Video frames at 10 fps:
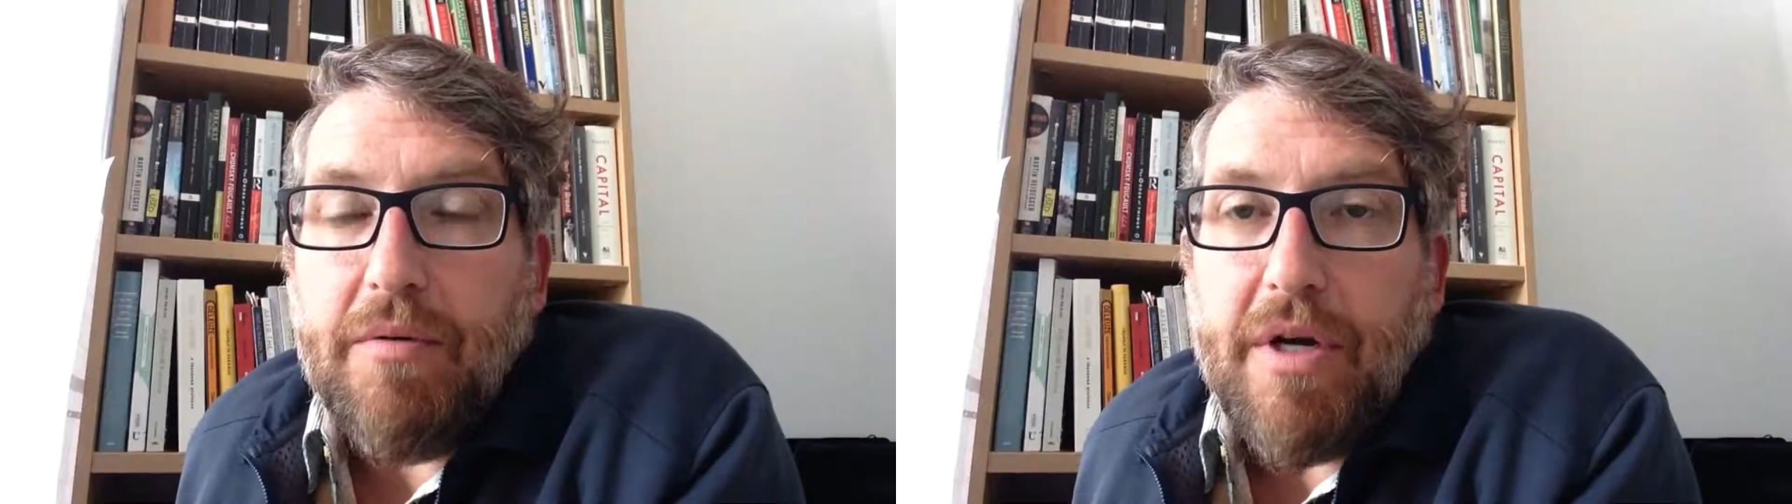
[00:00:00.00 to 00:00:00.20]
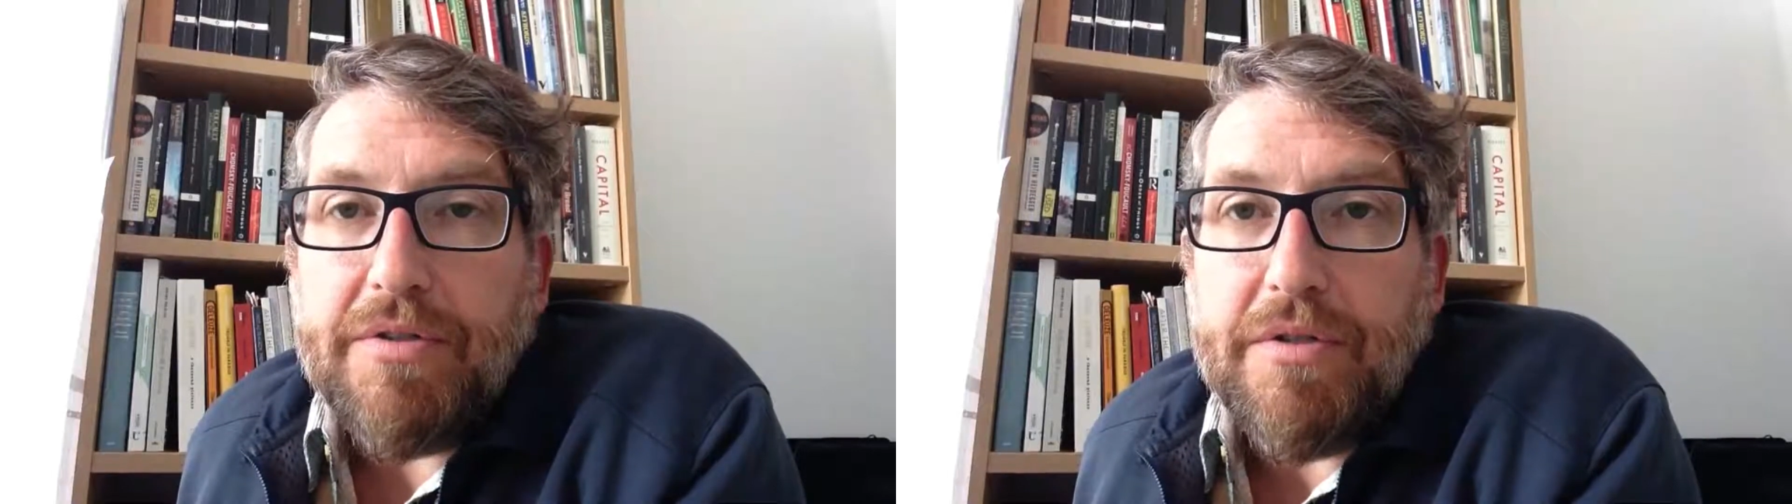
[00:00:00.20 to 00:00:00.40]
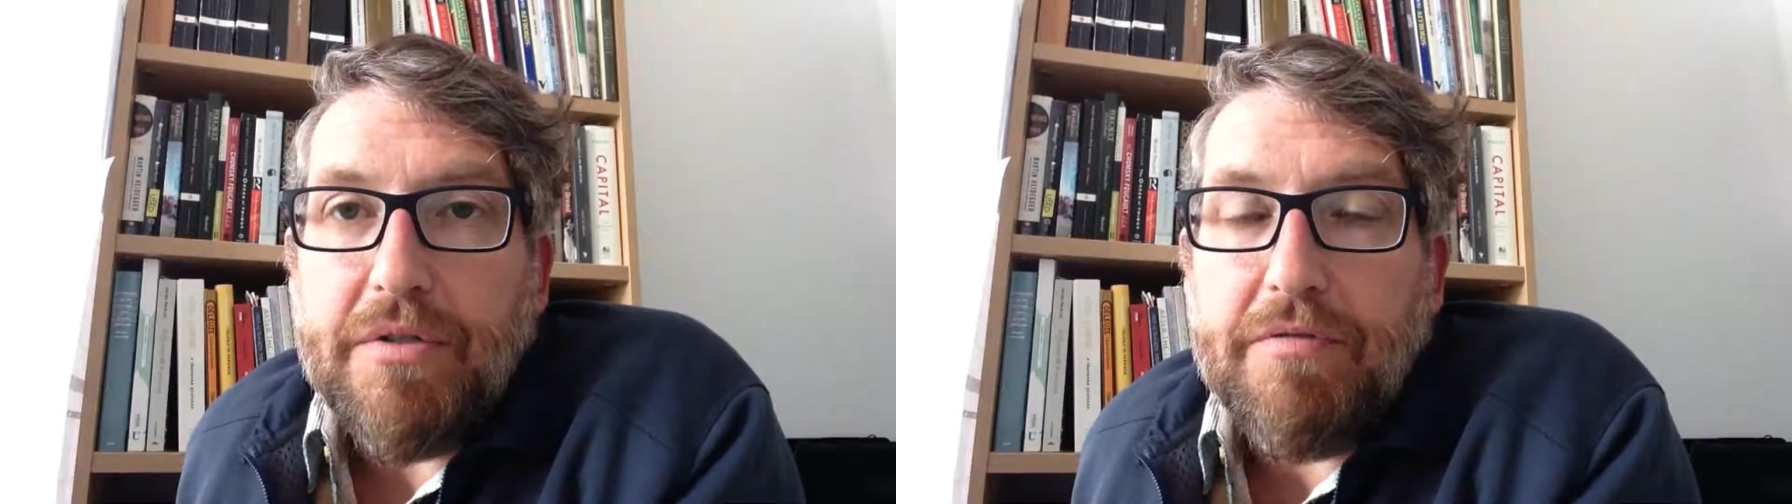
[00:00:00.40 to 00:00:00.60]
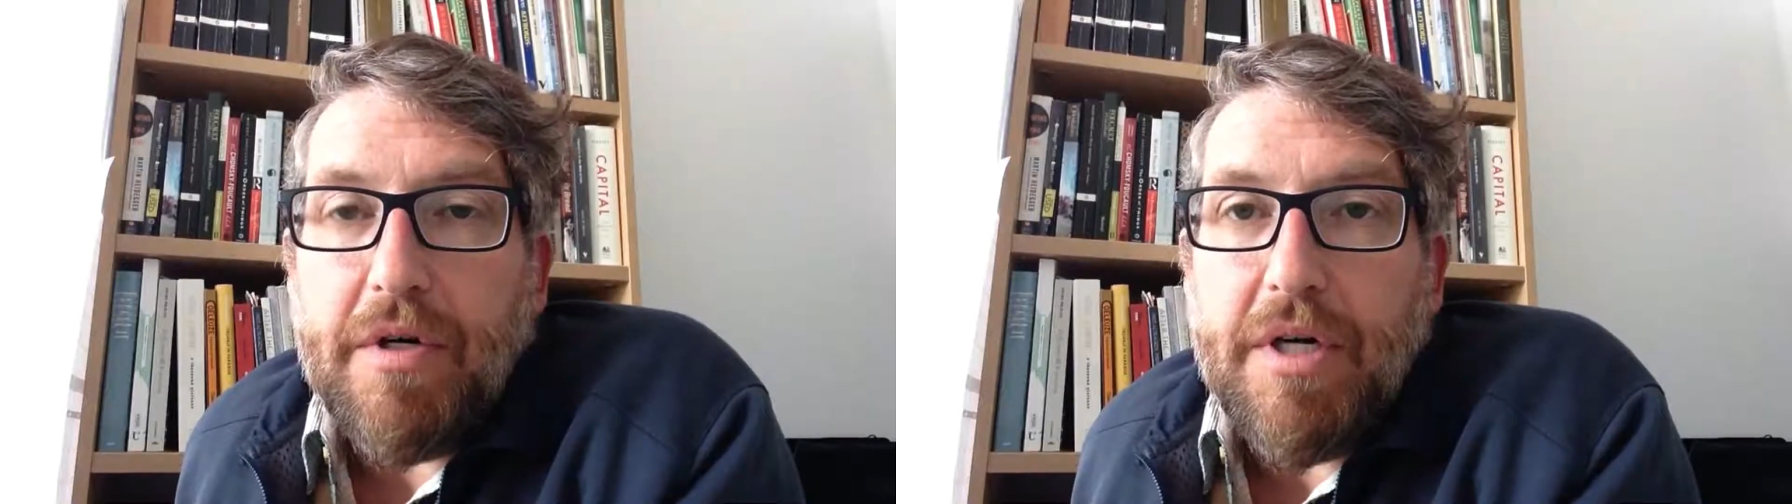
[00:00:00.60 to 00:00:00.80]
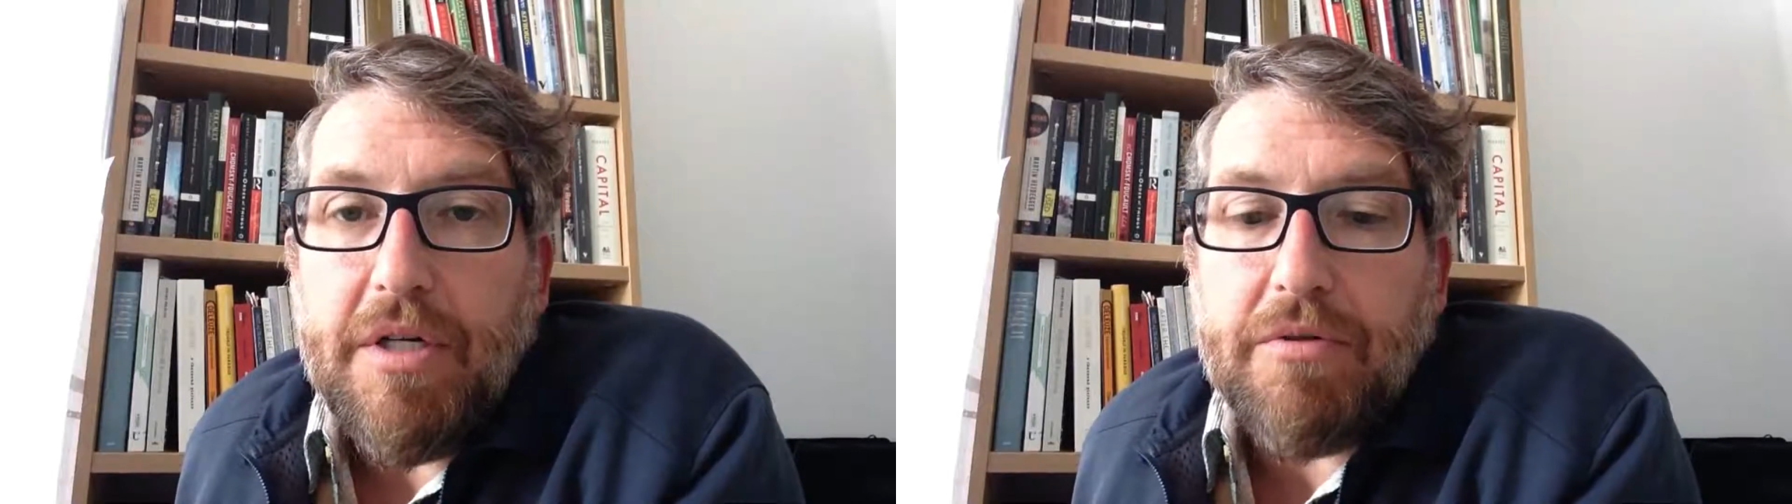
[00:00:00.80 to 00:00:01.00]
We also do
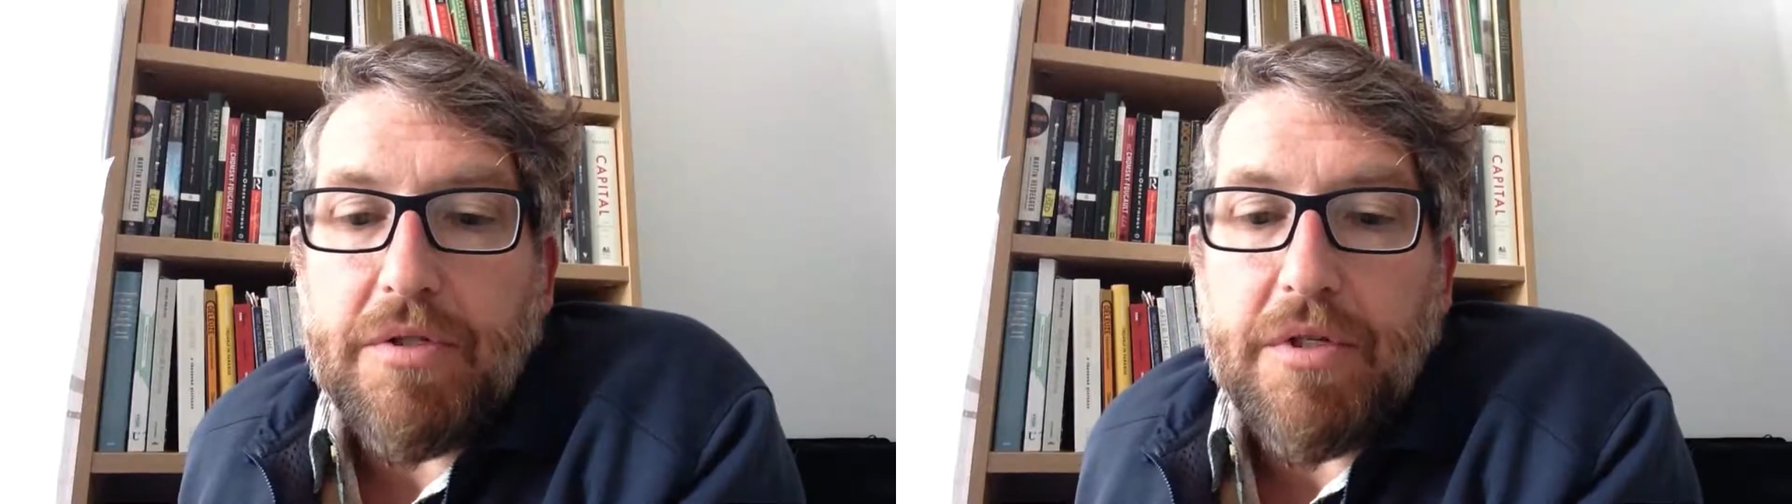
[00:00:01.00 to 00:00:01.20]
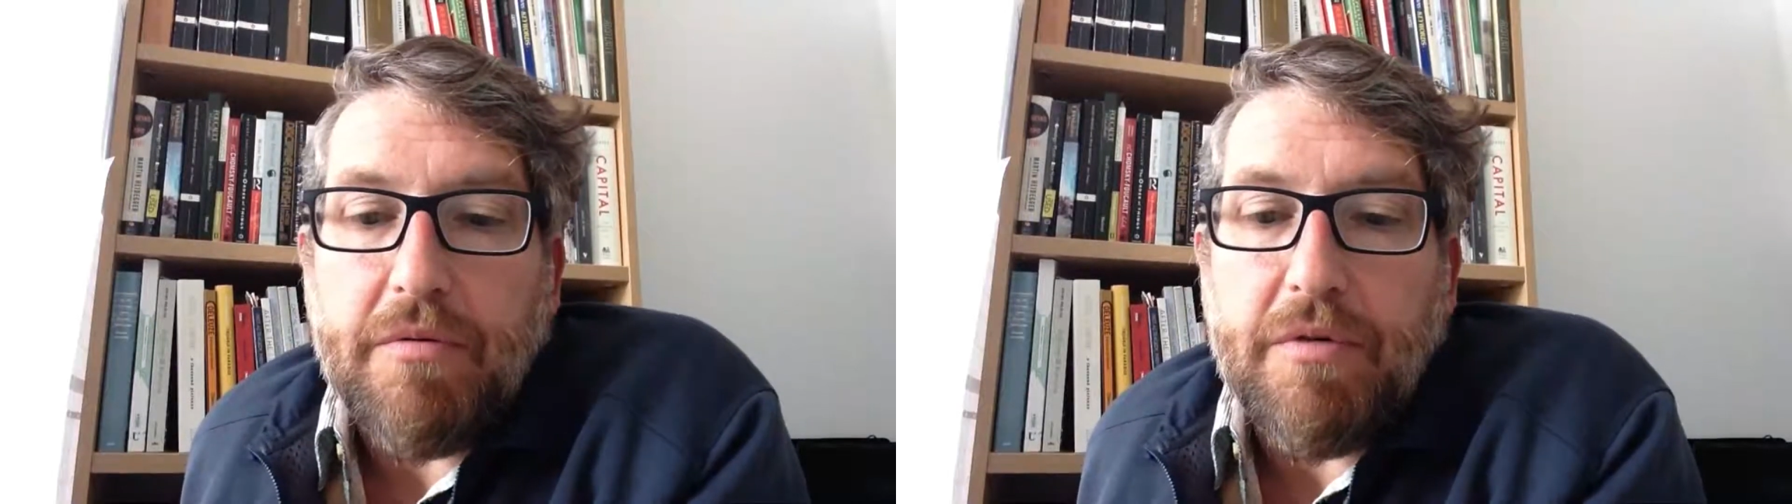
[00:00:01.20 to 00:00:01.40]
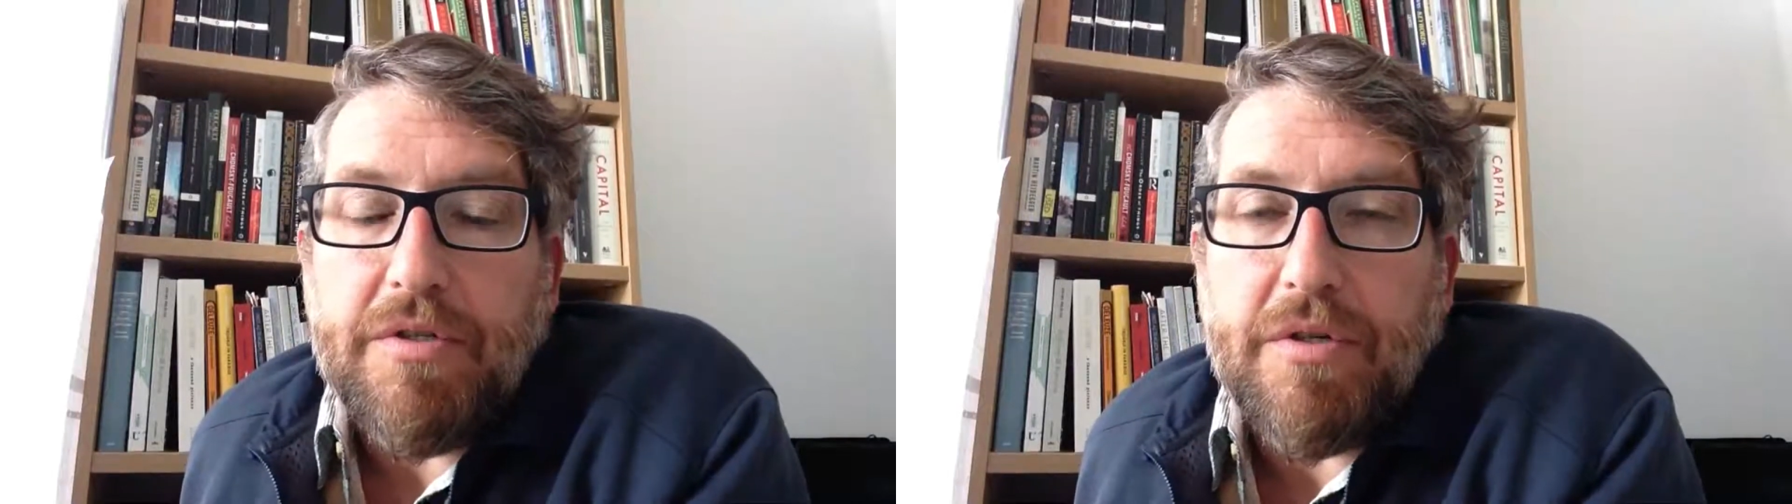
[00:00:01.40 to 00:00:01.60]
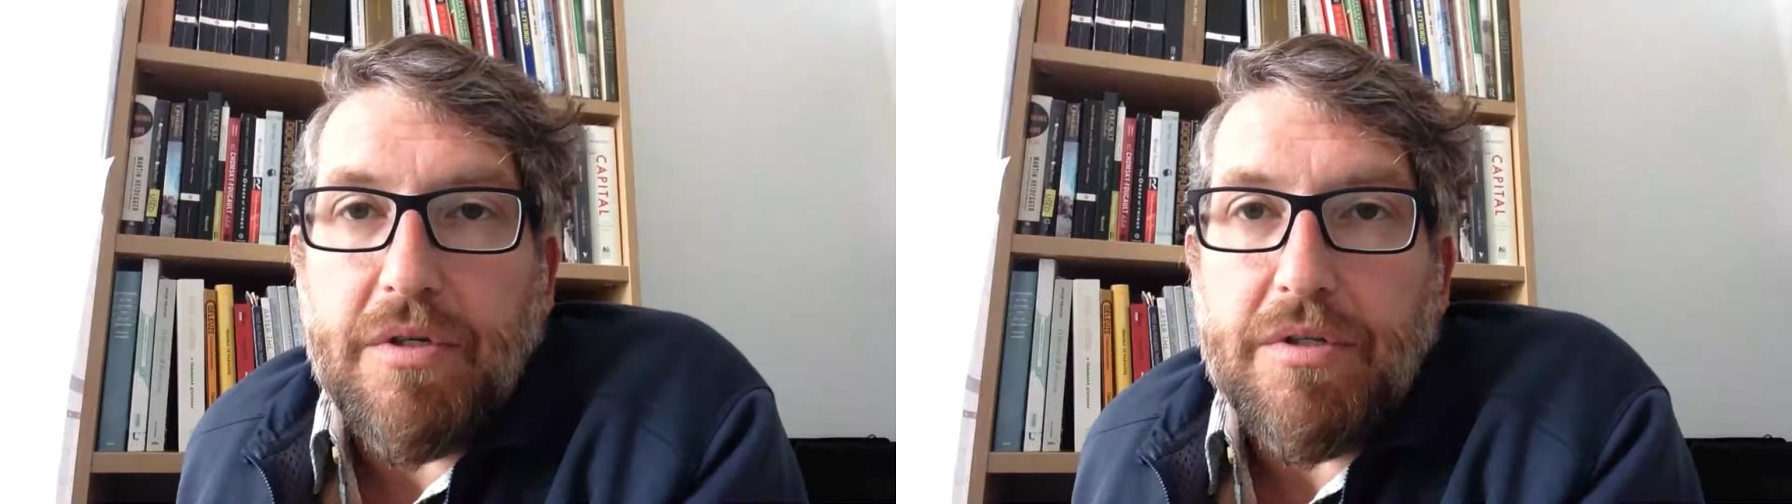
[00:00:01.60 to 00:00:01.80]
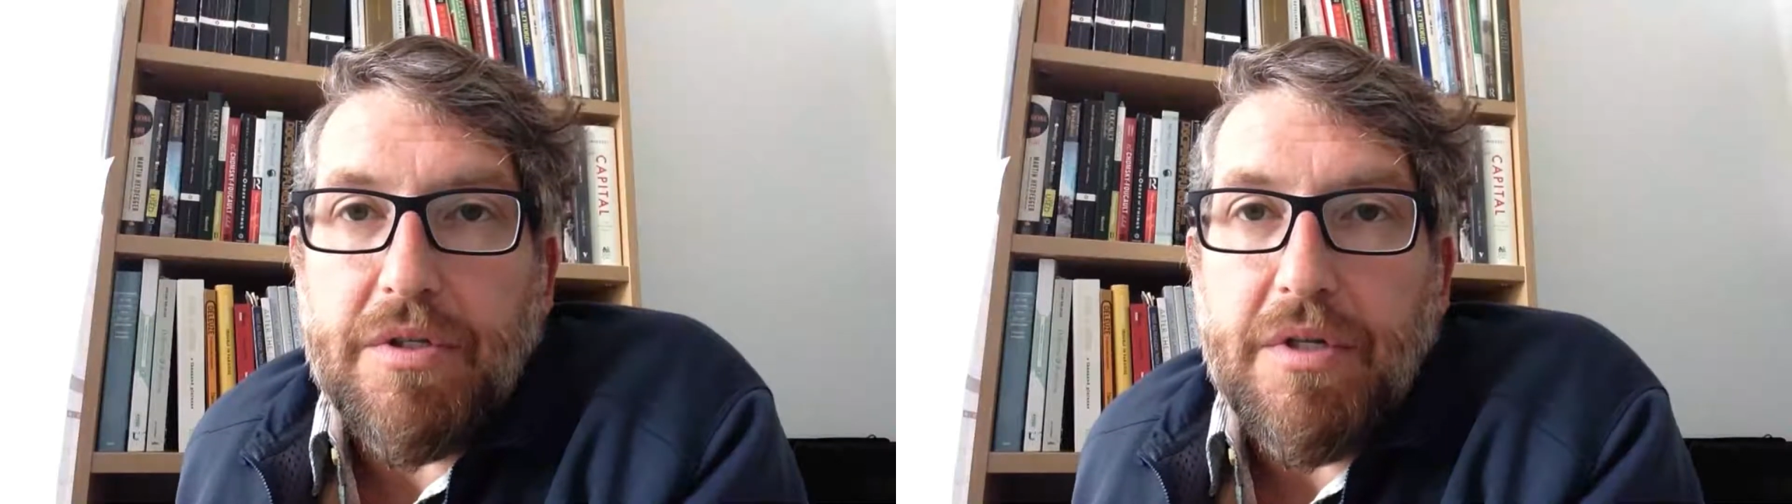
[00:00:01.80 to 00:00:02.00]
very interesting
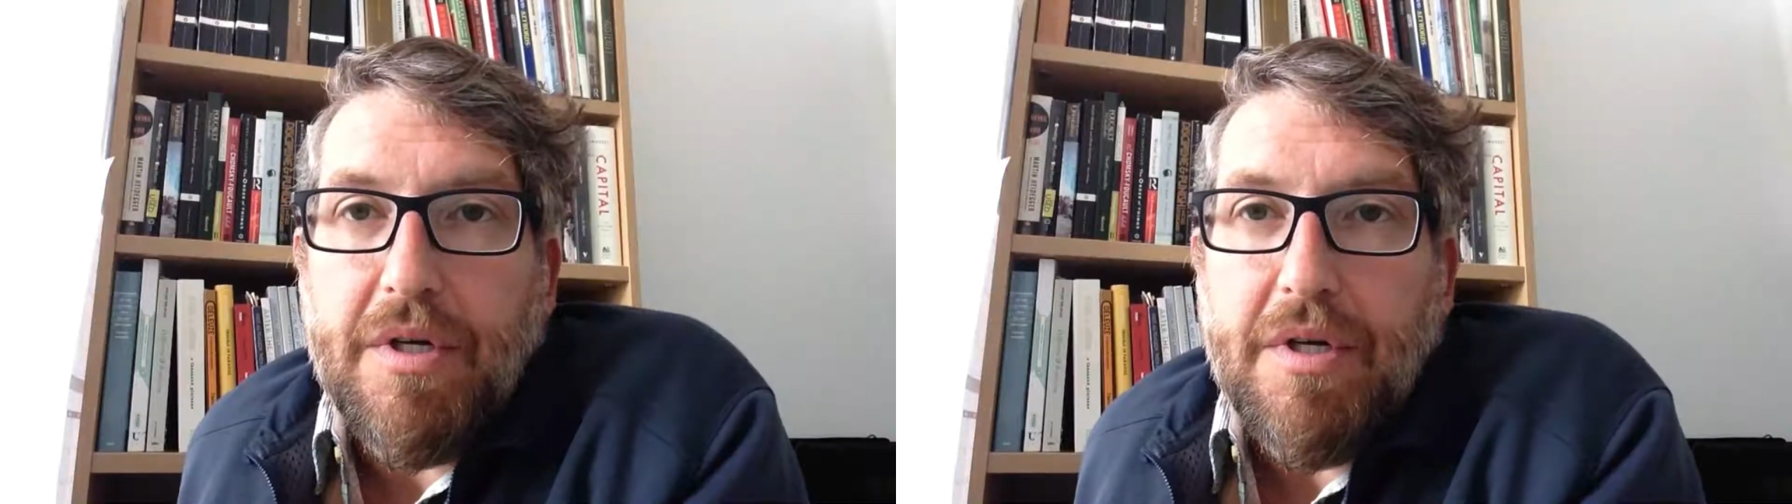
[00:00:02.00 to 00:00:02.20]
research,